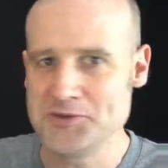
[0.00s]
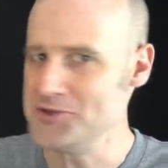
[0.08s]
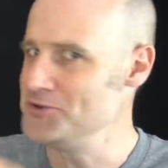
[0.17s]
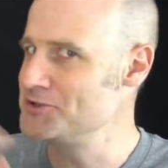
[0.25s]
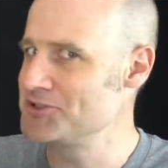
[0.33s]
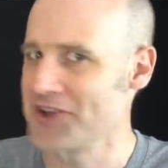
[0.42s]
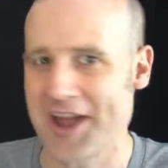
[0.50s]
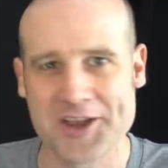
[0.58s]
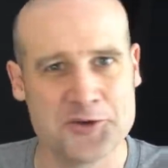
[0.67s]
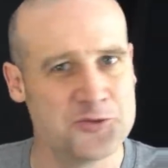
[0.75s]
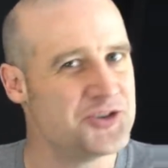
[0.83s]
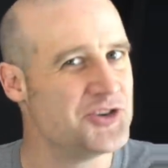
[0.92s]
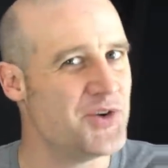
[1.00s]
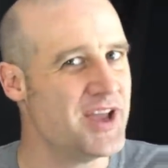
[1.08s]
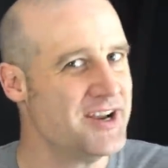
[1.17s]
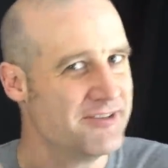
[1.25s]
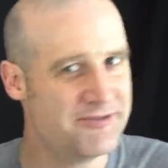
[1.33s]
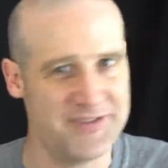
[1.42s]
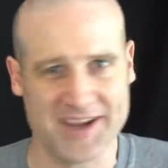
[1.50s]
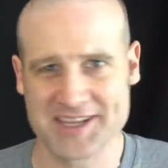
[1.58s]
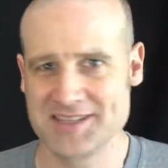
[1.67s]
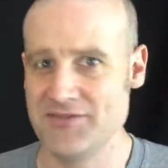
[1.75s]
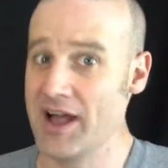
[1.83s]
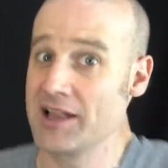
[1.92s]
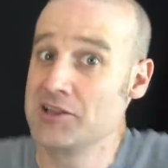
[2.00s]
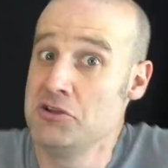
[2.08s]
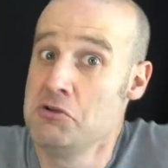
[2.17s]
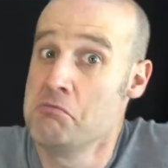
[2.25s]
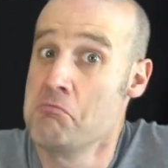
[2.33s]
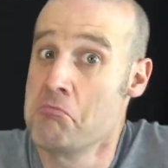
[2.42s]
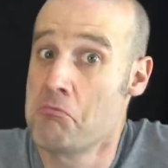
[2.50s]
Do you cycle? Do you hit a fixed value?